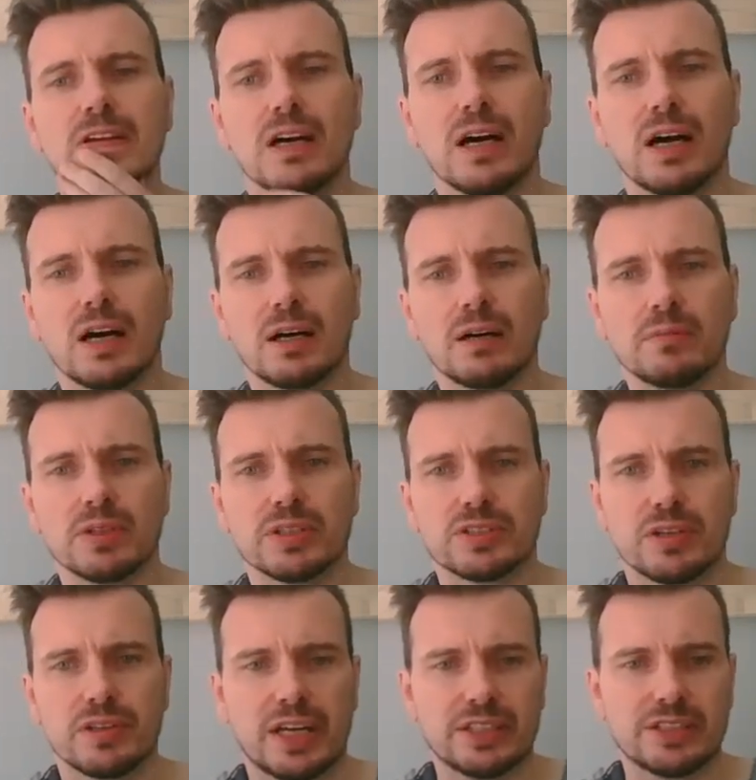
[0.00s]
Um,
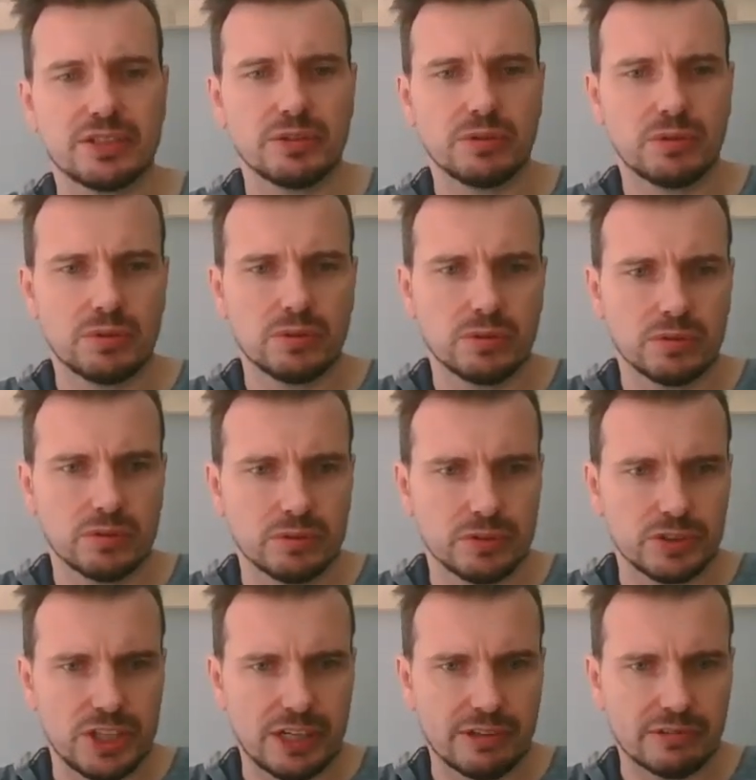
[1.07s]
so that's your
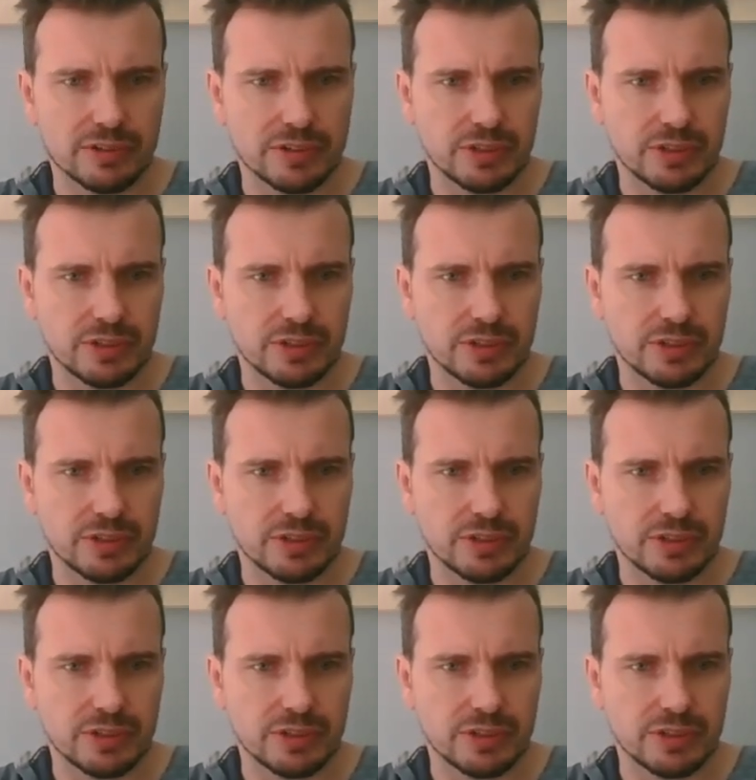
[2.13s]
general